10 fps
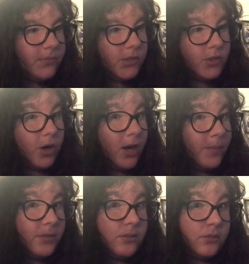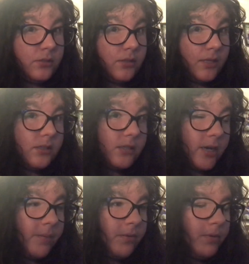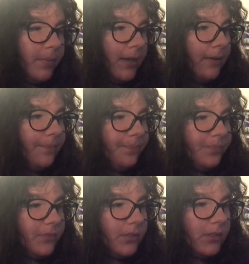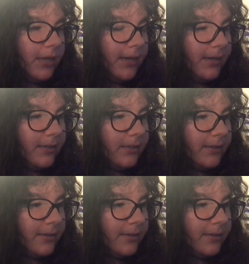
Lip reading: traumas at the time that we met. And